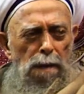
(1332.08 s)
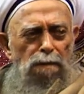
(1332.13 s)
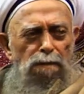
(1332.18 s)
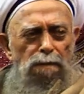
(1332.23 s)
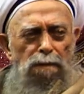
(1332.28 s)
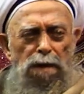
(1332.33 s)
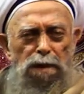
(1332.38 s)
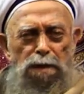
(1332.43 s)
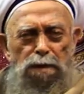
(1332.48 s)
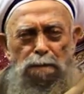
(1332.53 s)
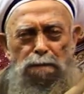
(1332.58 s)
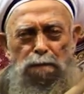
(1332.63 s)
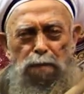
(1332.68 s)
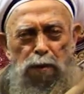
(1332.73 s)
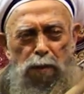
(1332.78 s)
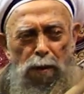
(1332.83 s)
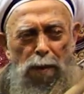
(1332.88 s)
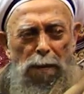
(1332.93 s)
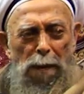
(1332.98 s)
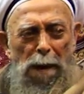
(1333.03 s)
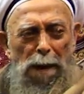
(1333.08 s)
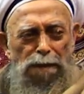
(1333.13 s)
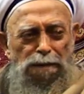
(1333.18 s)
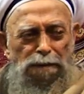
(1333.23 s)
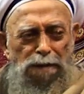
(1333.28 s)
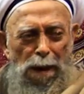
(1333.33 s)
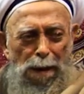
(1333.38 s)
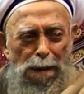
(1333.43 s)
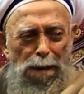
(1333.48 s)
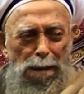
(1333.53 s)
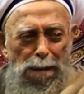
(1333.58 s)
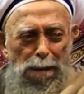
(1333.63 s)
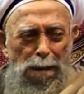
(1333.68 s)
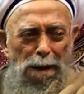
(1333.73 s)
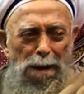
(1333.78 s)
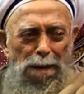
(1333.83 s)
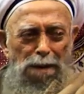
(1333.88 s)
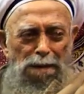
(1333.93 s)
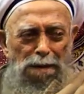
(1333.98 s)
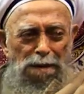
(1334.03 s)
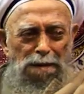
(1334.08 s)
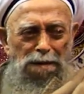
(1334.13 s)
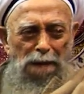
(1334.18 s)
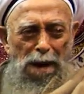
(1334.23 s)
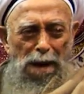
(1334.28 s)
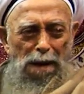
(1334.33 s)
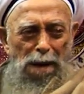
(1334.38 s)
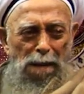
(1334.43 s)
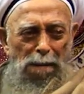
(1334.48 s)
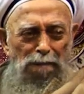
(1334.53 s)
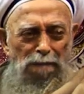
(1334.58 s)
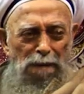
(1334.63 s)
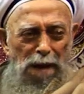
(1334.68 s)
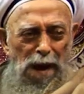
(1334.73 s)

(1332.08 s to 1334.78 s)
with Prophet sallallahu alaihi wasallam,